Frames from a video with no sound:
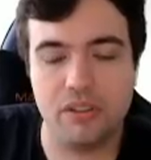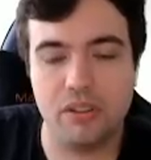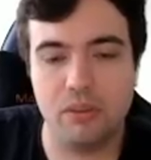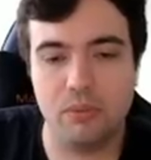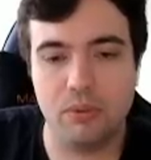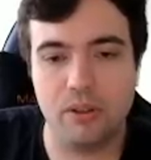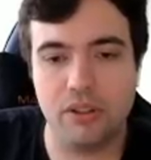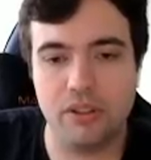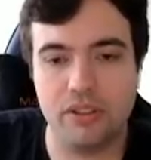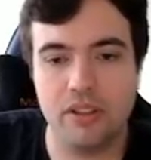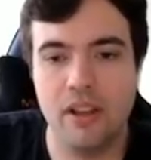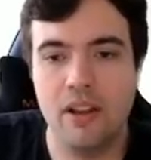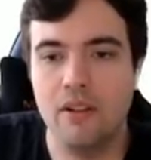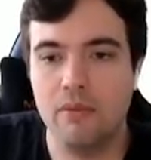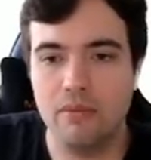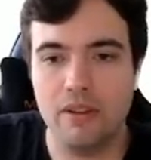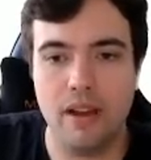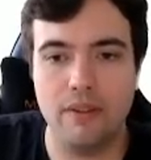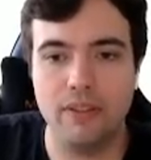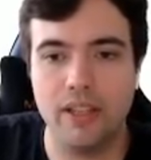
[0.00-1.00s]
works.
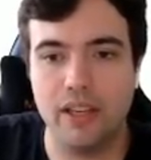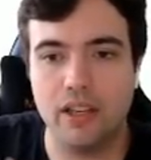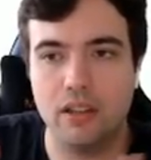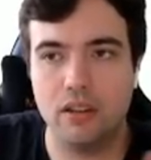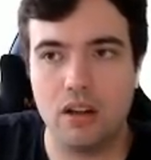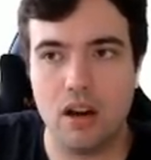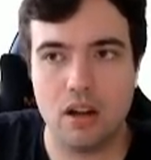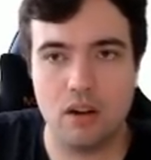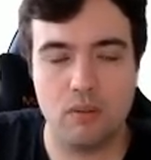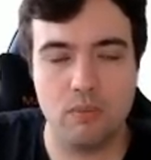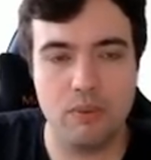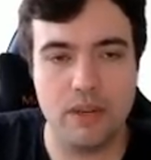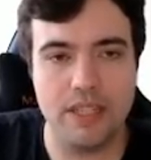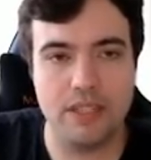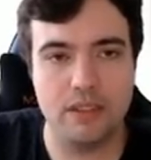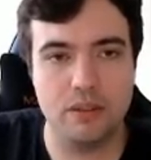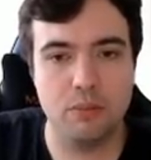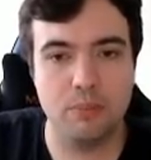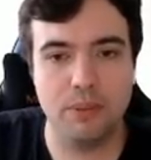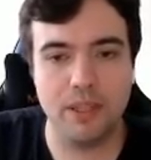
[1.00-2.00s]
We have like a lot of
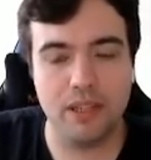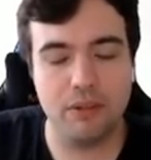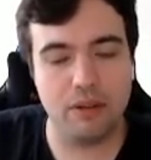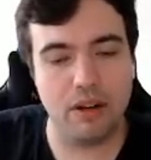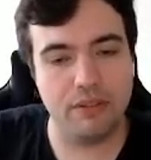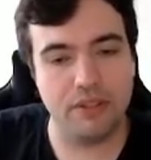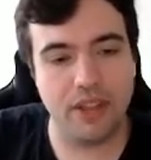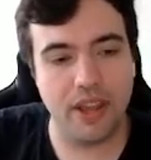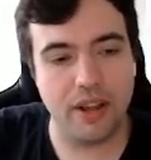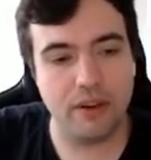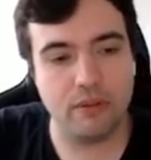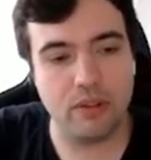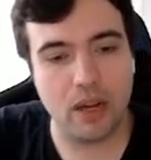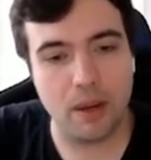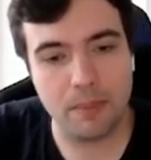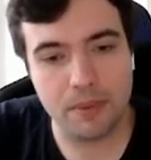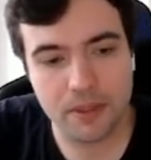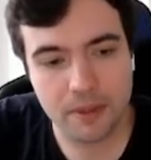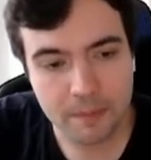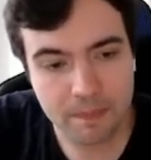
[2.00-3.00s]
ways to play around hand
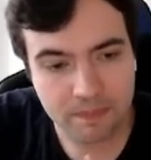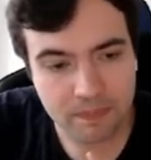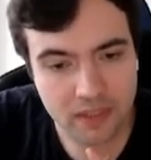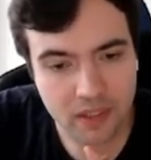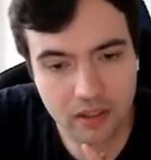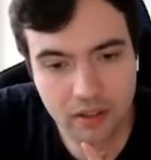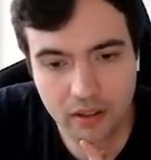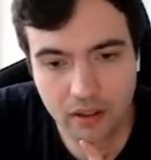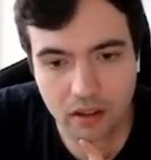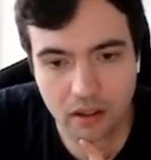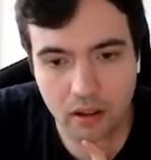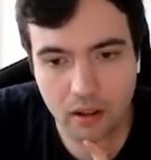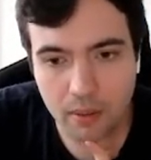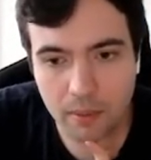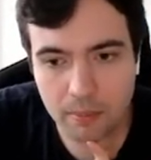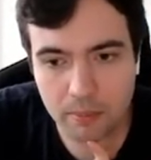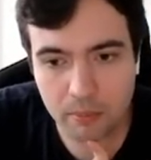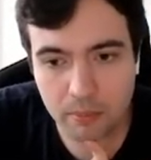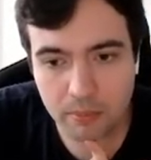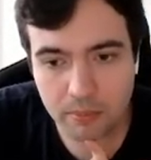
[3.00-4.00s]
traps.
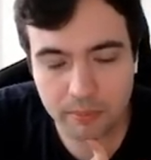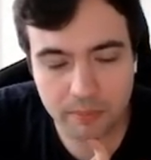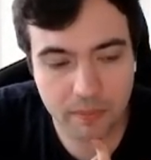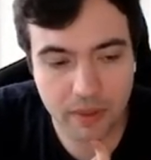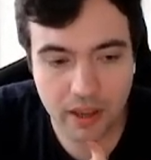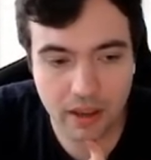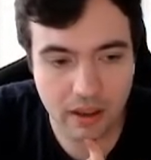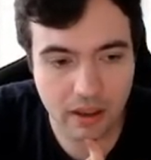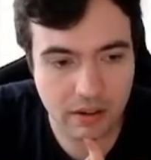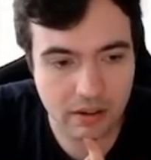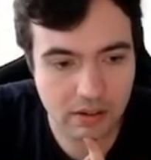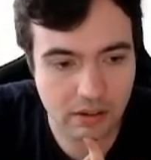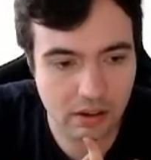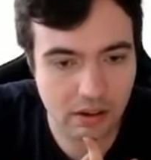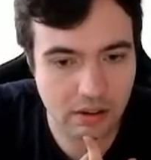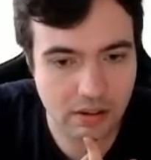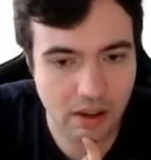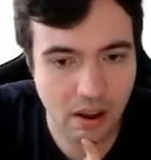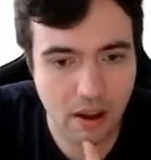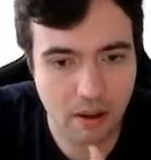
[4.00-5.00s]
Yeah,
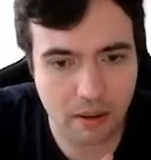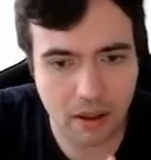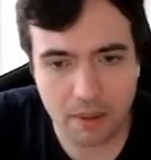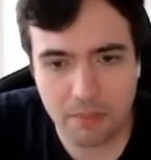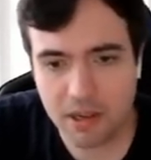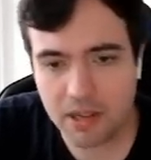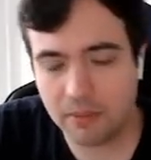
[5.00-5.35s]
I mean,